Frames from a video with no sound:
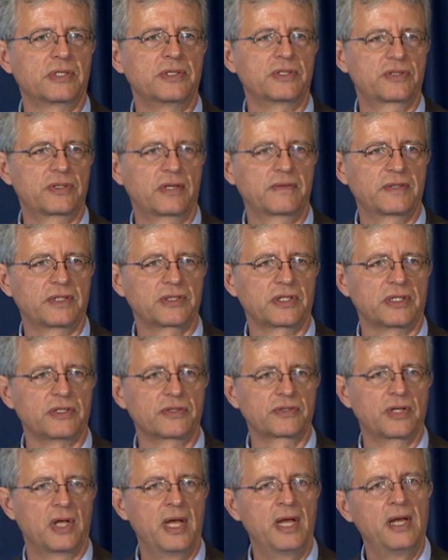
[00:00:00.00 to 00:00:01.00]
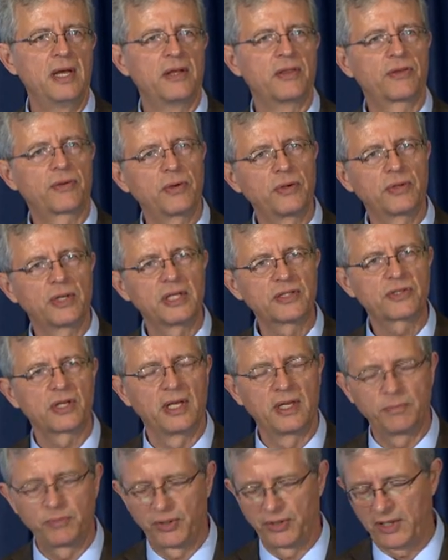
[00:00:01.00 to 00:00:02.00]
in services through this
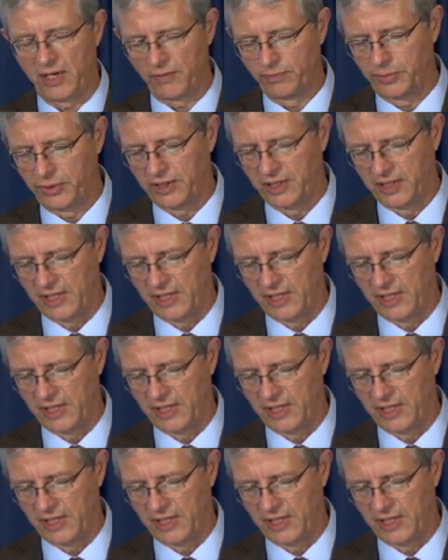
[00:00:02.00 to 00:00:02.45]
input-output